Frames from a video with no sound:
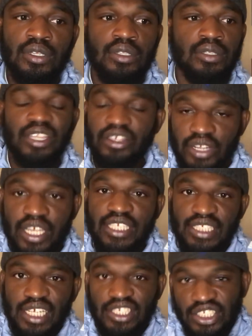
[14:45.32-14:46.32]
there is
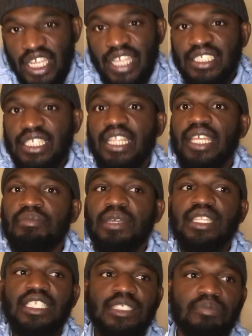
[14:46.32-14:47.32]
a chance that they
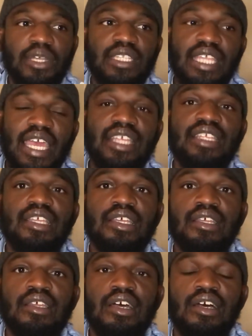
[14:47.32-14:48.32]
beat this, but
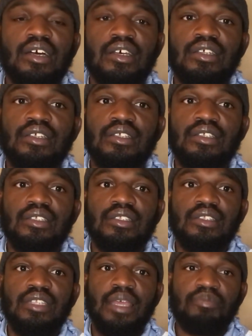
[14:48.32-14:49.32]

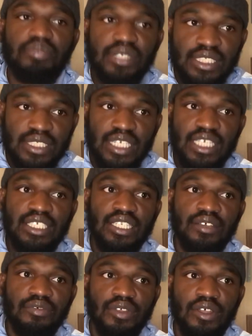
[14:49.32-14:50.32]
that presentation
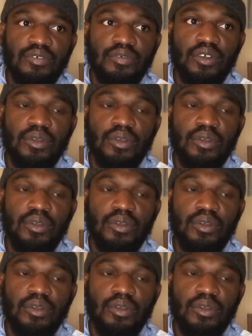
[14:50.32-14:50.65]
of